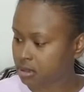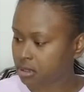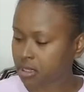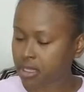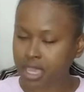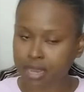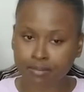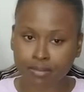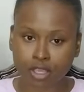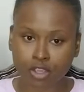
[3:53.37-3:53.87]

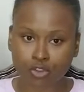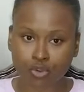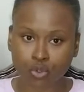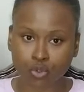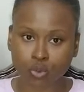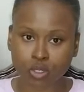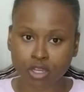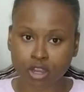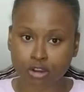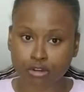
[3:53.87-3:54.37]
can be used
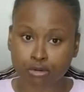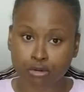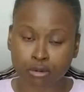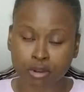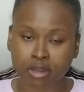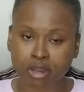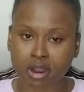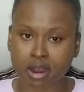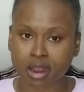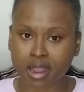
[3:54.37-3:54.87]
when you're
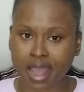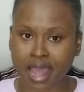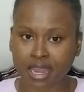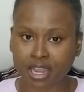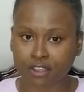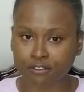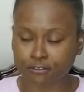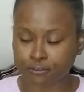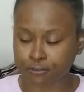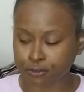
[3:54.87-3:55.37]
growing
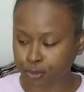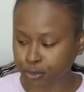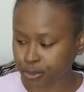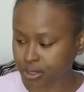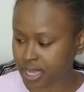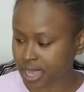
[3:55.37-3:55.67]
organic food,